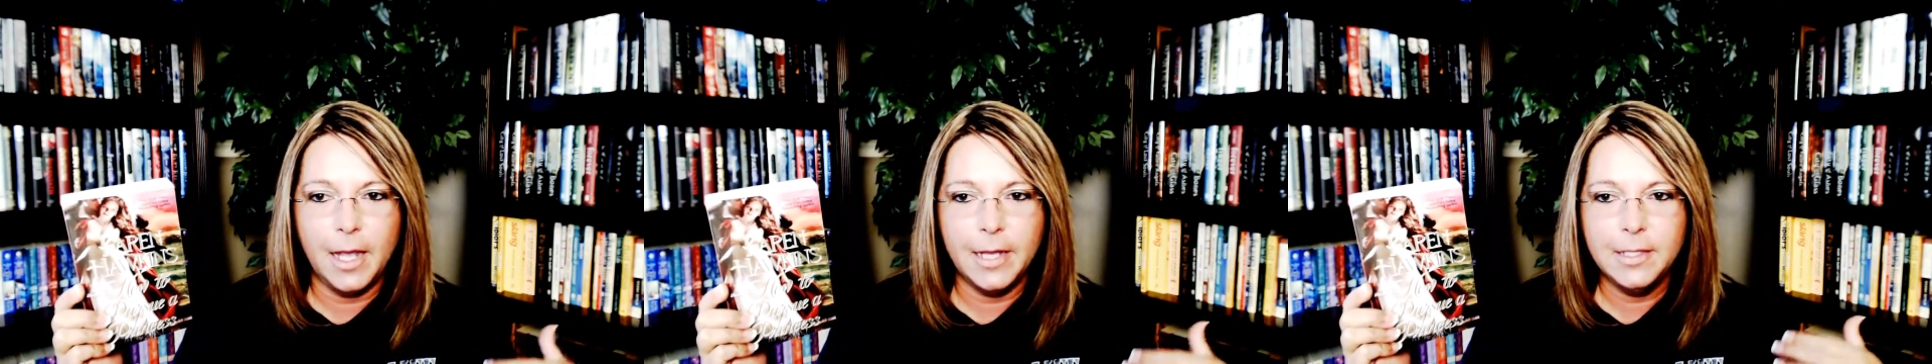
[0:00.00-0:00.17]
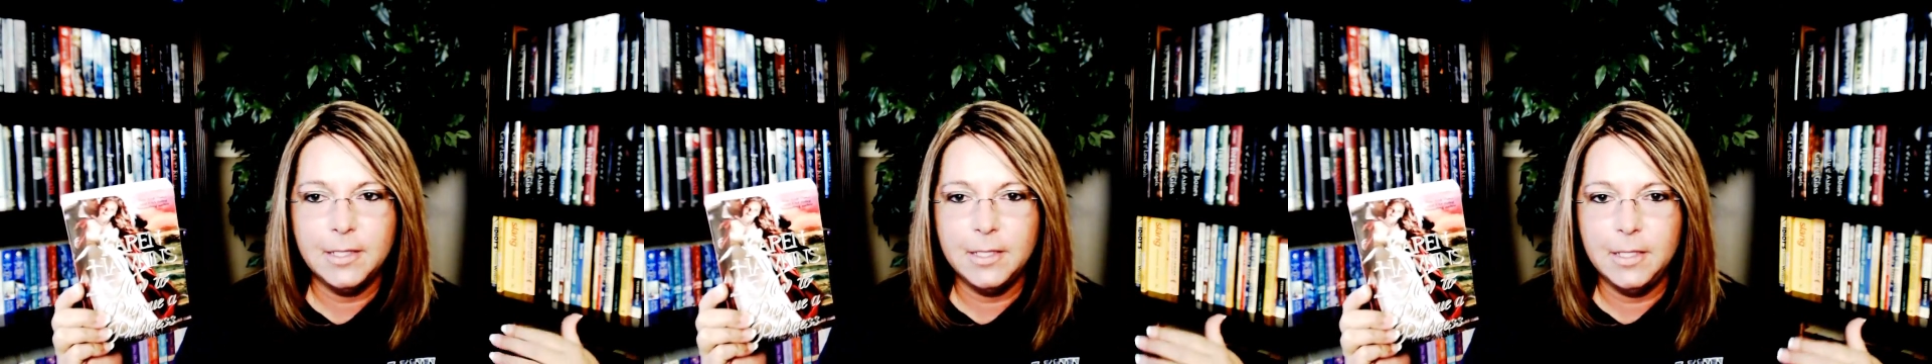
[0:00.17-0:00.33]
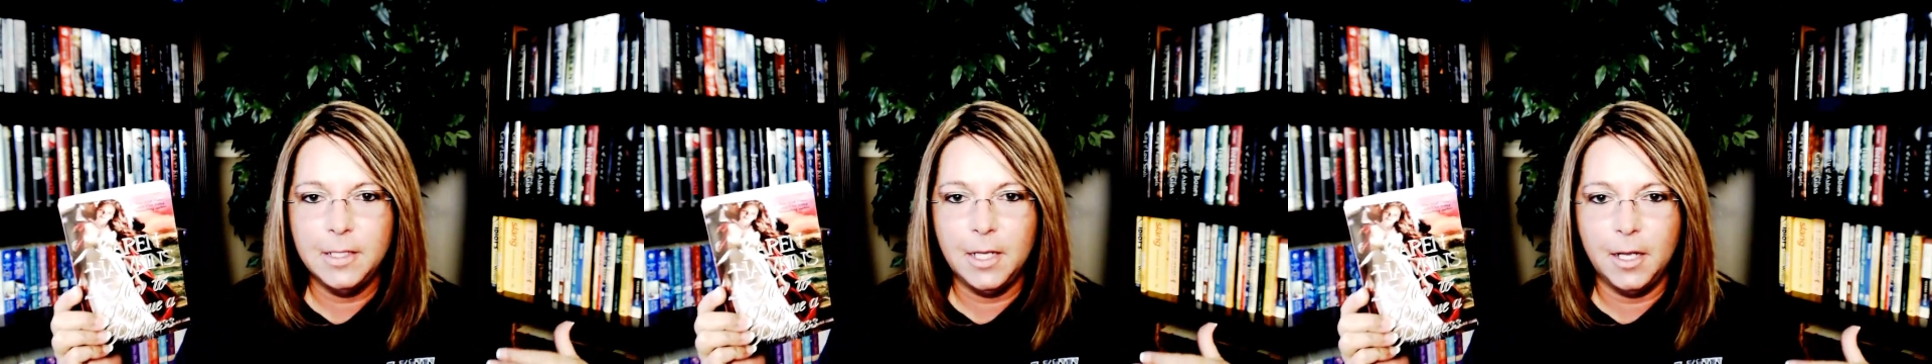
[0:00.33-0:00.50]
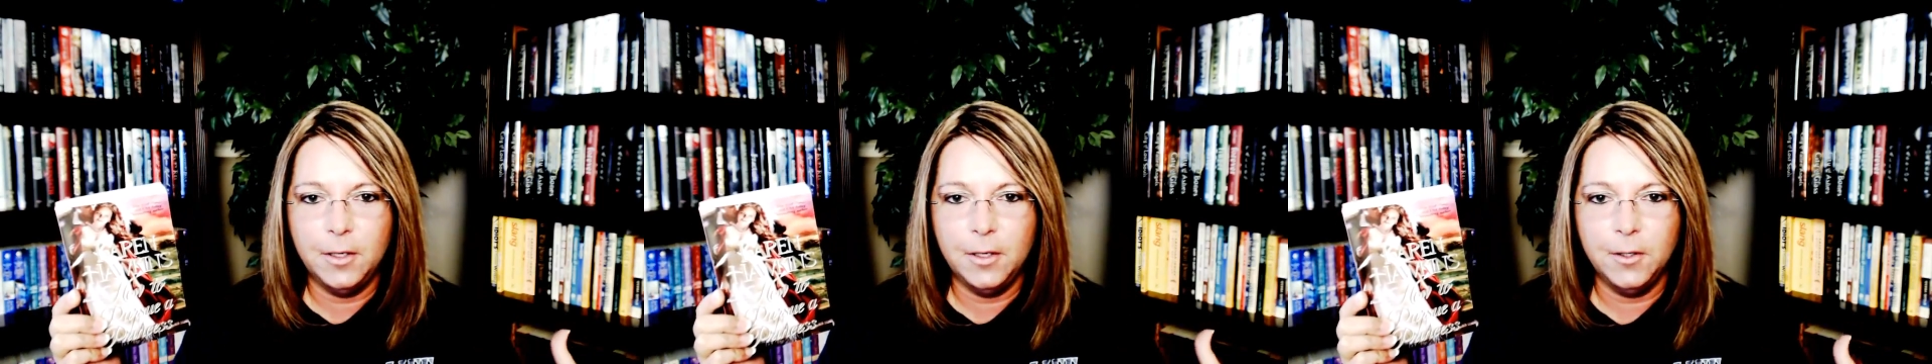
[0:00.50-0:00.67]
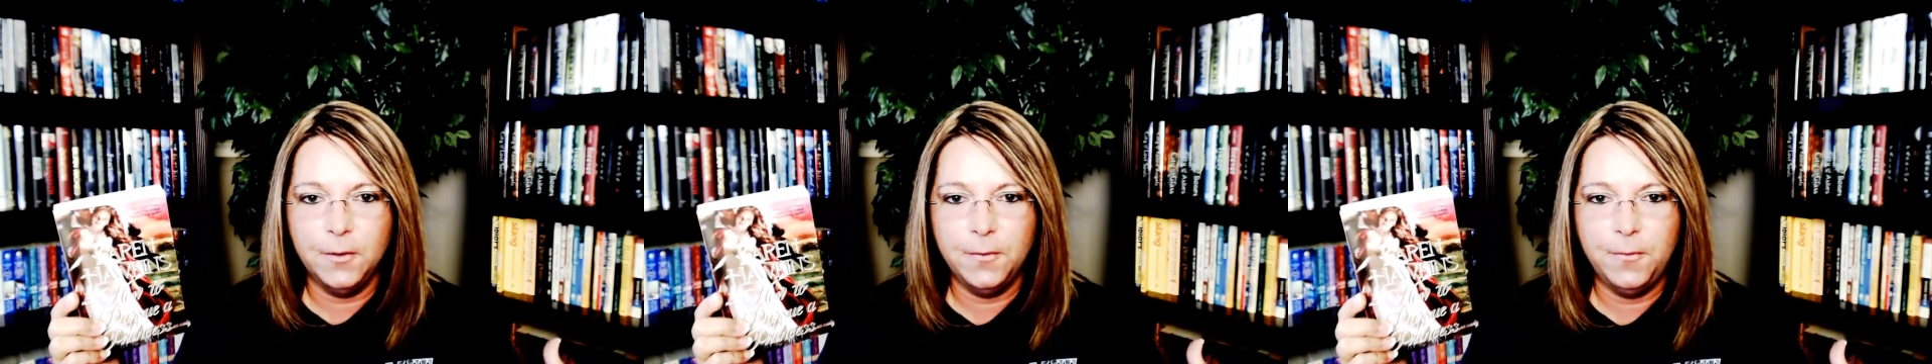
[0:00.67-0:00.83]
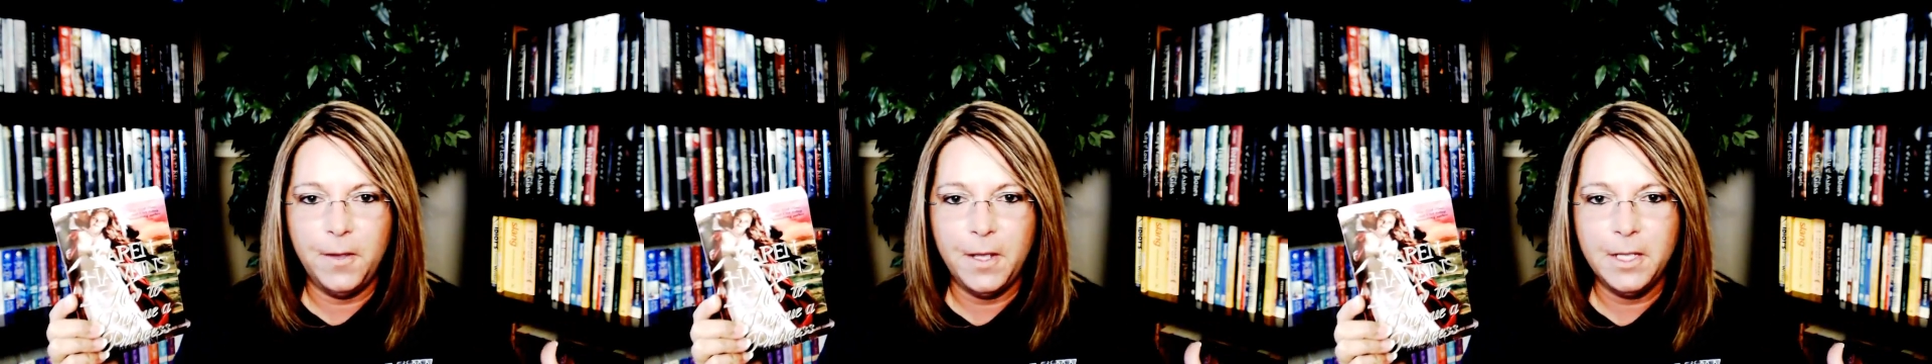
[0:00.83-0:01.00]
I seen on
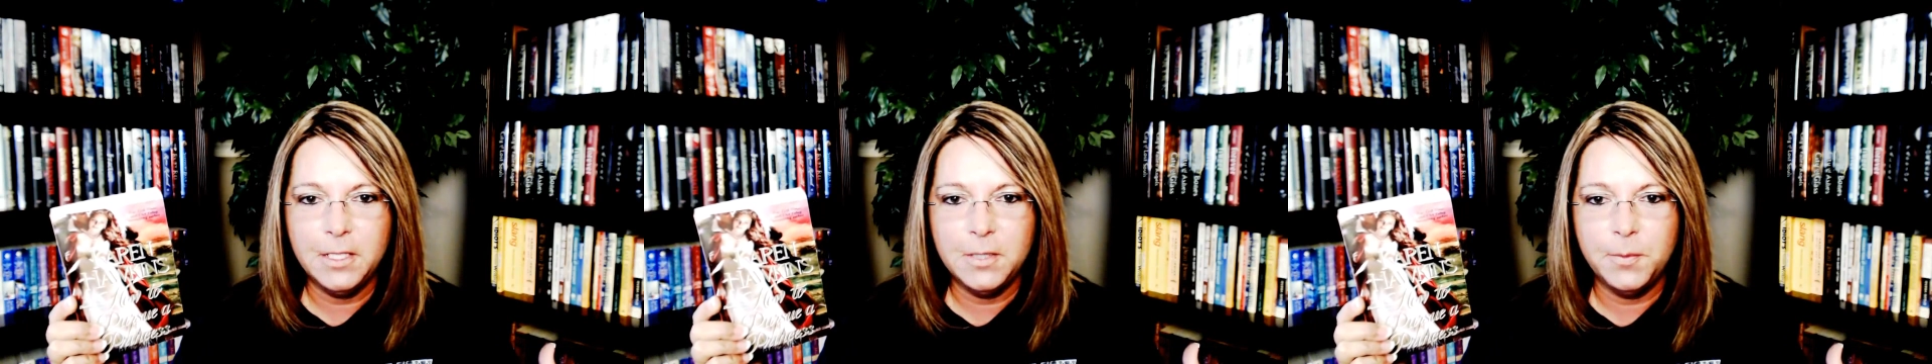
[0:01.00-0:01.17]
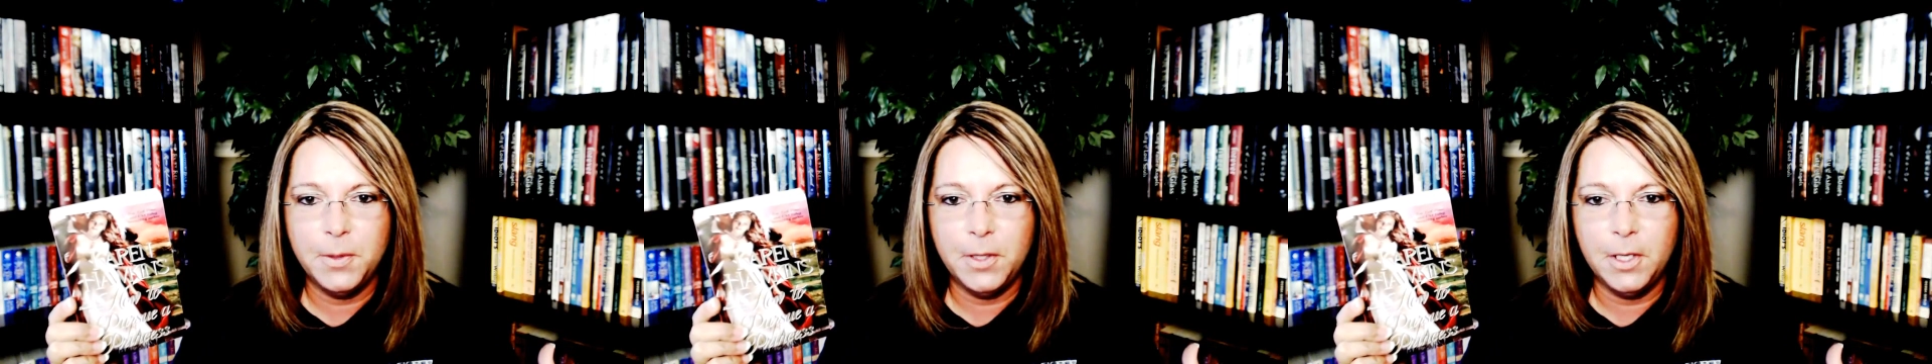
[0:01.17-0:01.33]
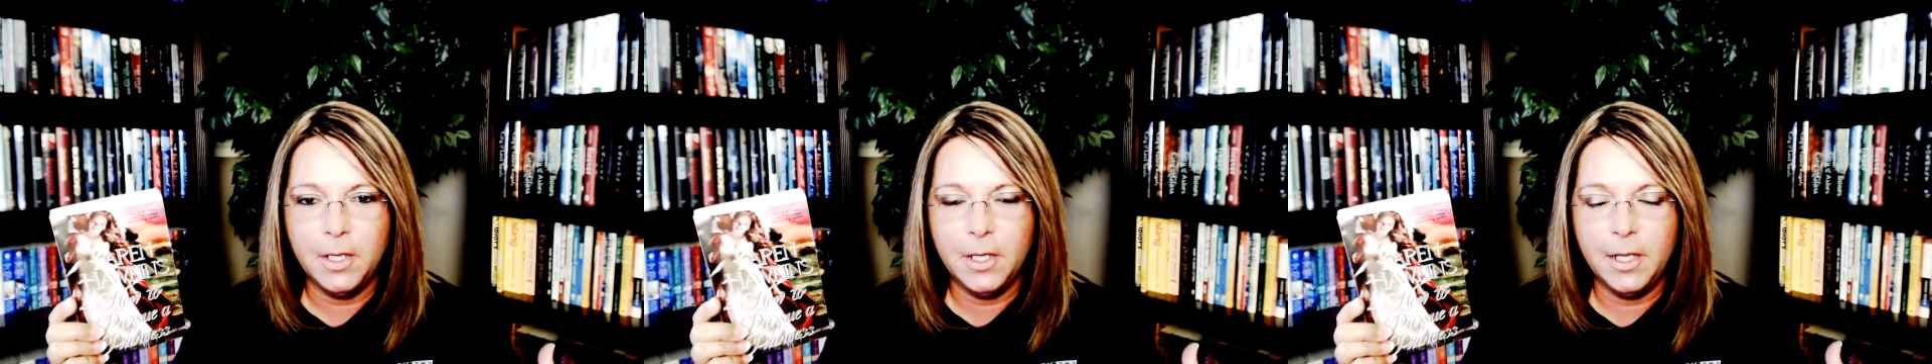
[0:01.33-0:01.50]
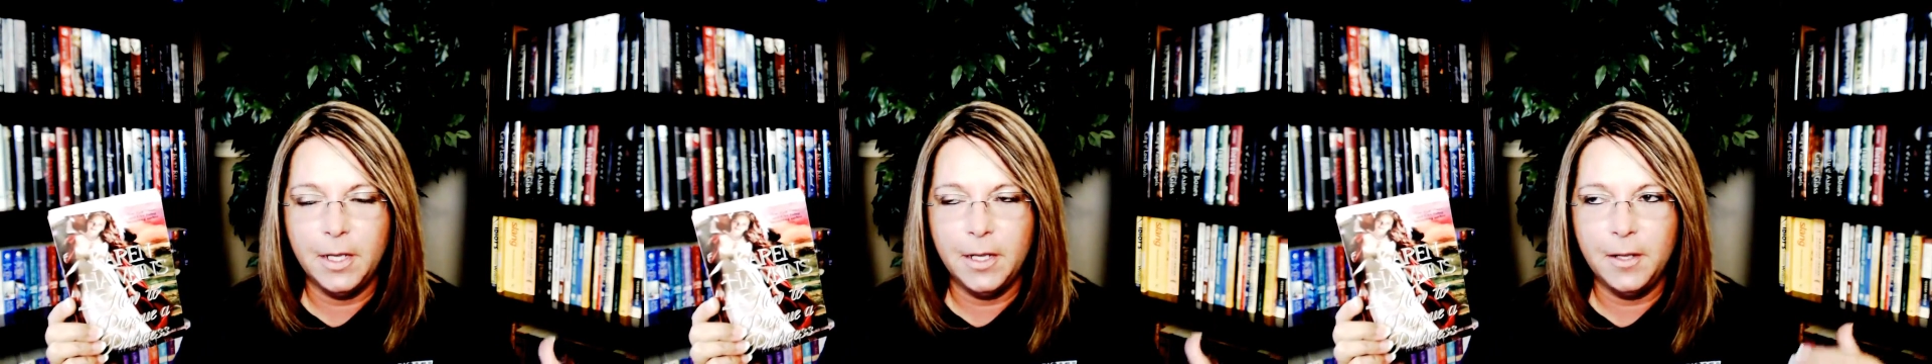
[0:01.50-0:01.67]
her Facebook,